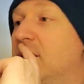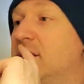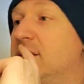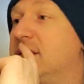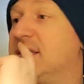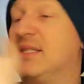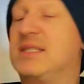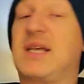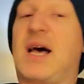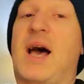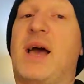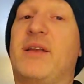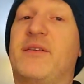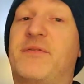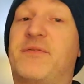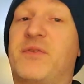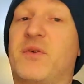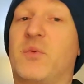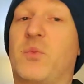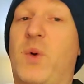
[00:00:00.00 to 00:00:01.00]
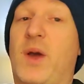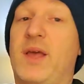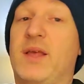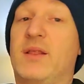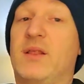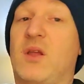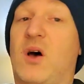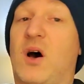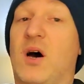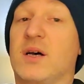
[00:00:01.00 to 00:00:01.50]
Designed for
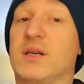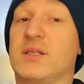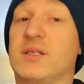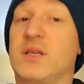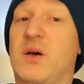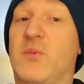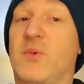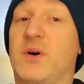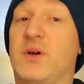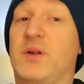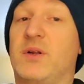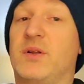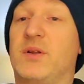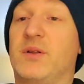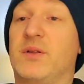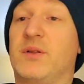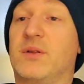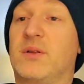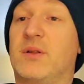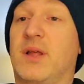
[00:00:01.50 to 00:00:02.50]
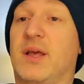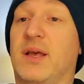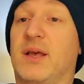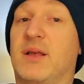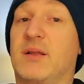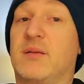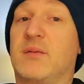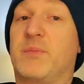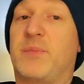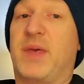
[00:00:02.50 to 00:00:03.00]
weight loss. I want to like
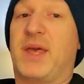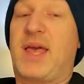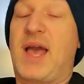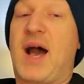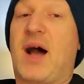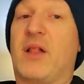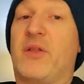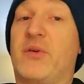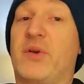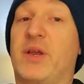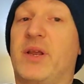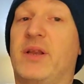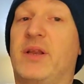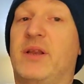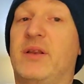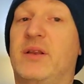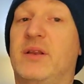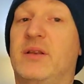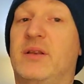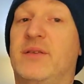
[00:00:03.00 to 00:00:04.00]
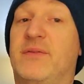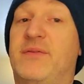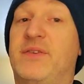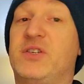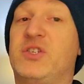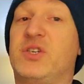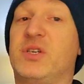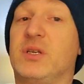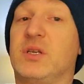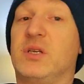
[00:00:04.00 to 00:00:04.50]
be calorie
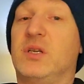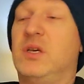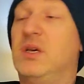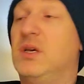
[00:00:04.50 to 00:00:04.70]
deficient.